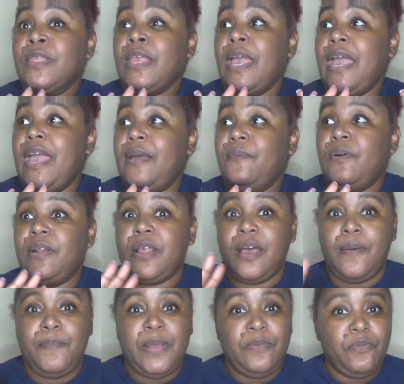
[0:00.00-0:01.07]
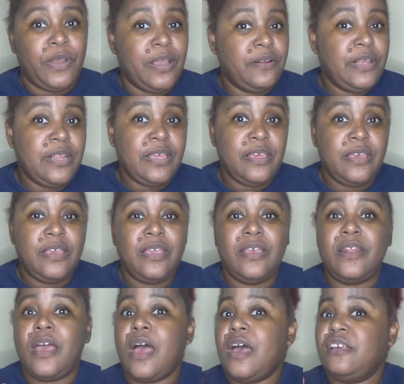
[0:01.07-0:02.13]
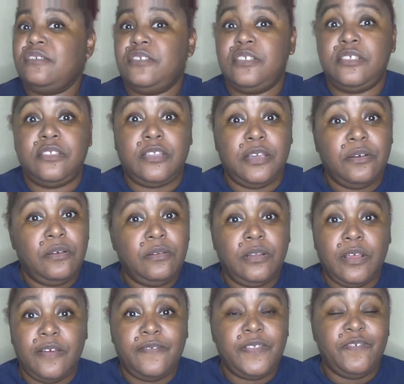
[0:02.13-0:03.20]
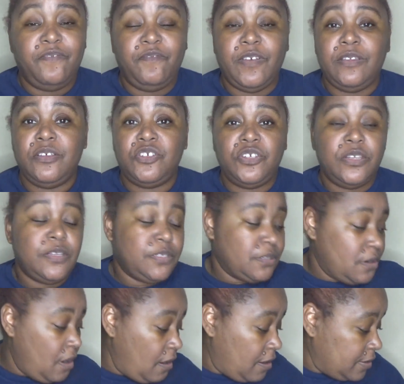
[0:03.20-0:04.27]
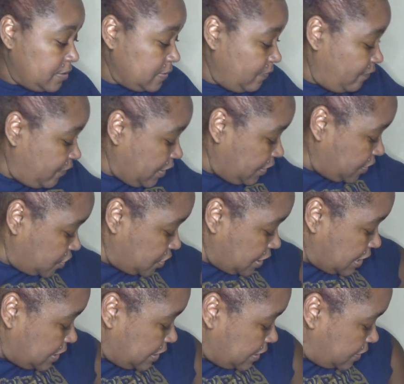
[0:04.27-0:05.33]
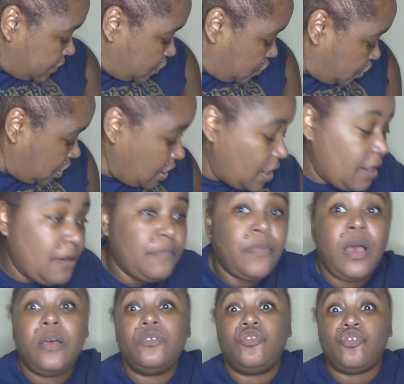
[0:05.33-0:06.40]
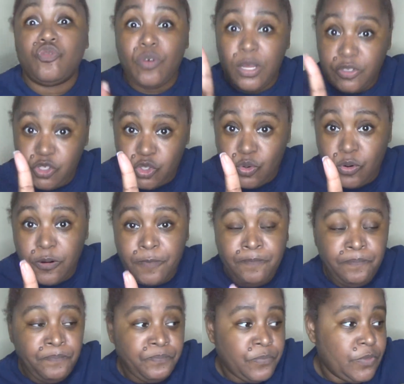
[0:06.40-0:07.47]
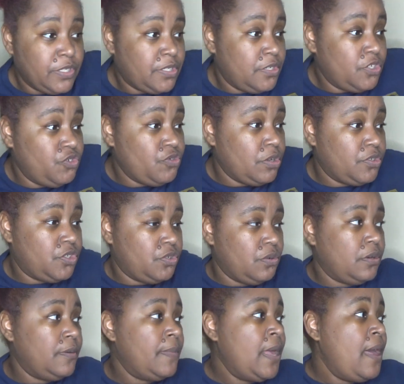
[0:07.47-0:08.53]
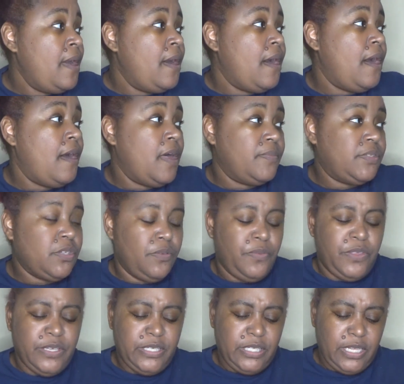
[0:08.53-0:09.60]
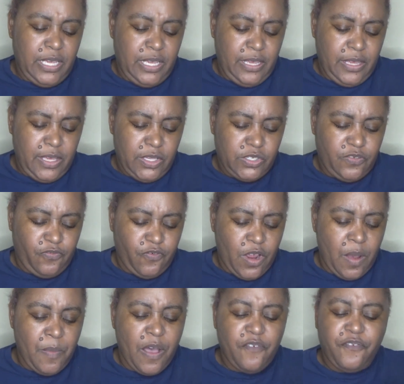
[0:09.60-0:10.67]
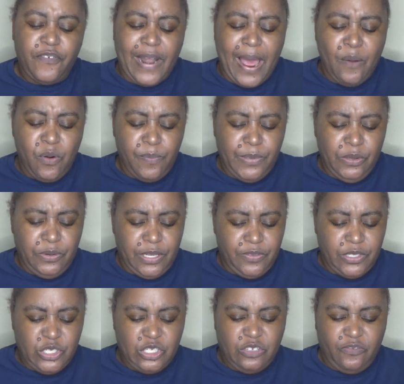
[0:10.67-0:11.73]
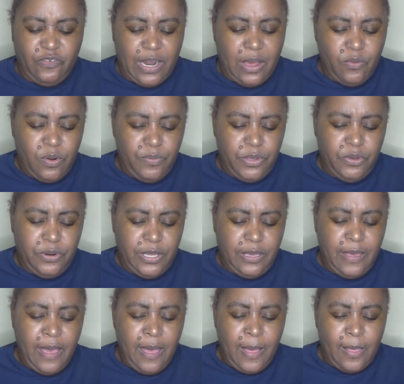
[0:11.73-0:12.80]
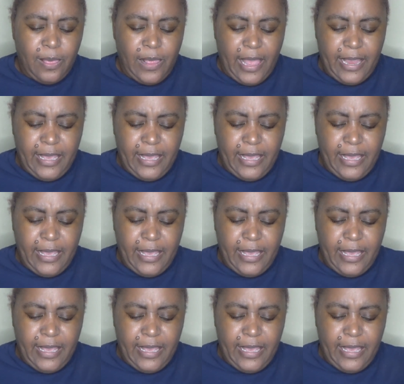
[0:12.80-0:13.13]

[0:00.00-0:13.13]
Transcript: And when I've been wearing it again, still love the finish. It is an awesome finish. It is drugstore. This is drugstore. So this is from Flower Beauty. This is the Flower Beauty Light